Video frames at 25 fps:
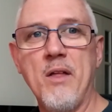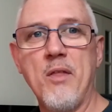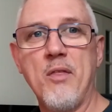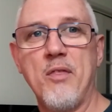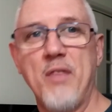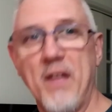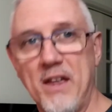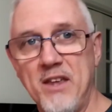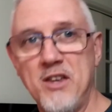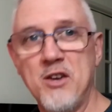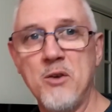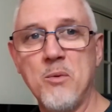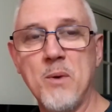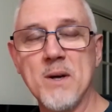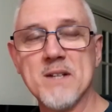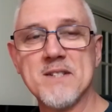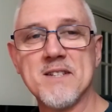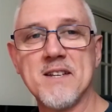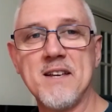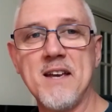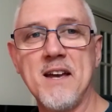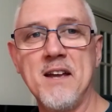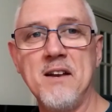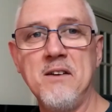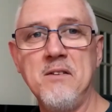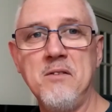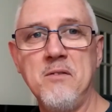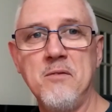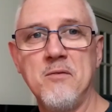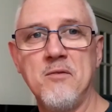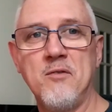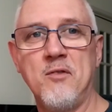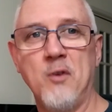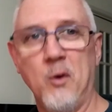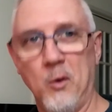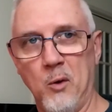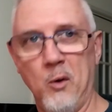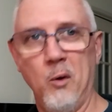thank you once again
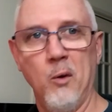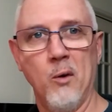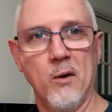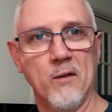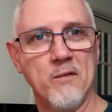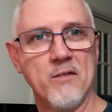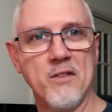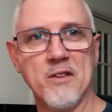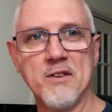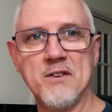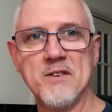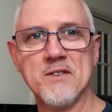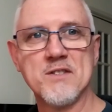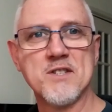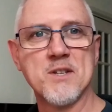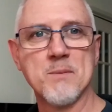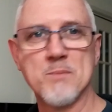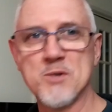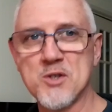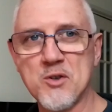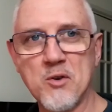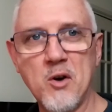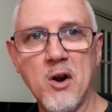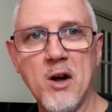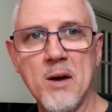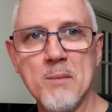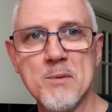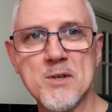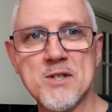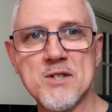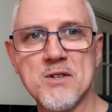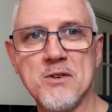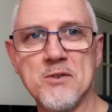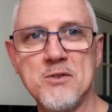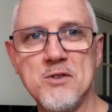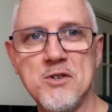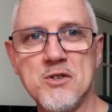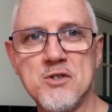for all of the
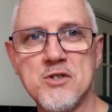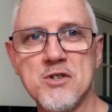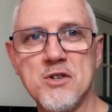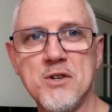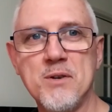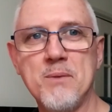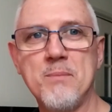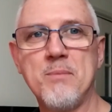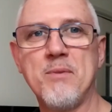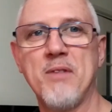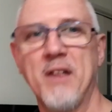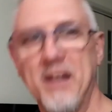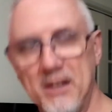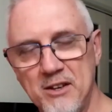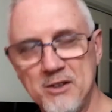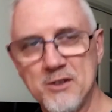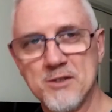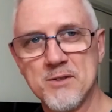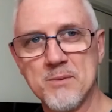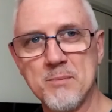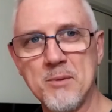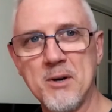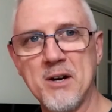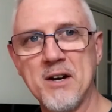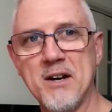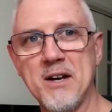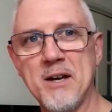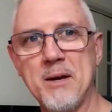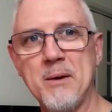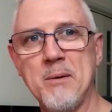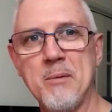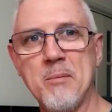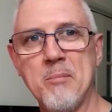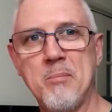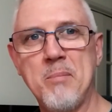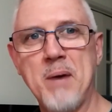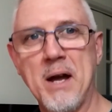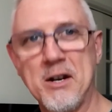subscribers on YouTube. Thank you to
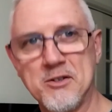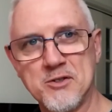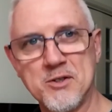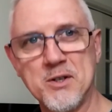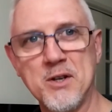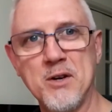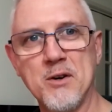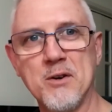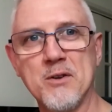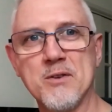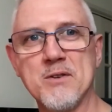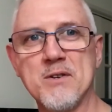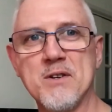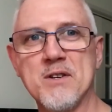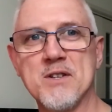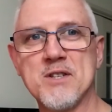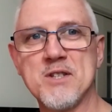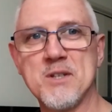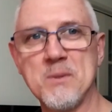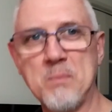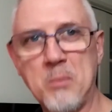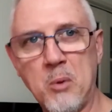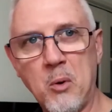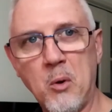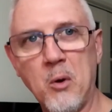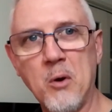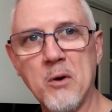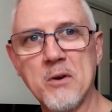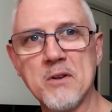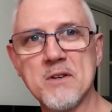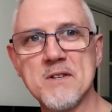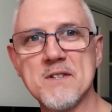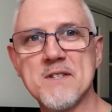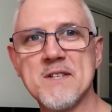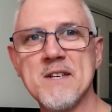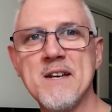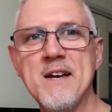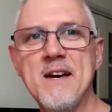my Patreon
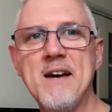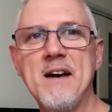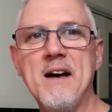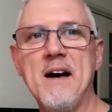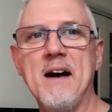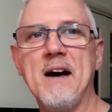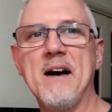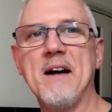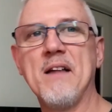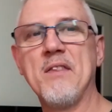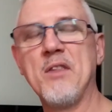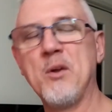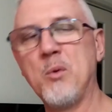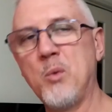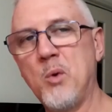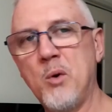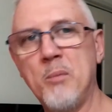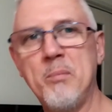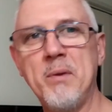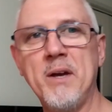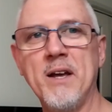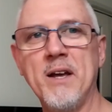supporters. There will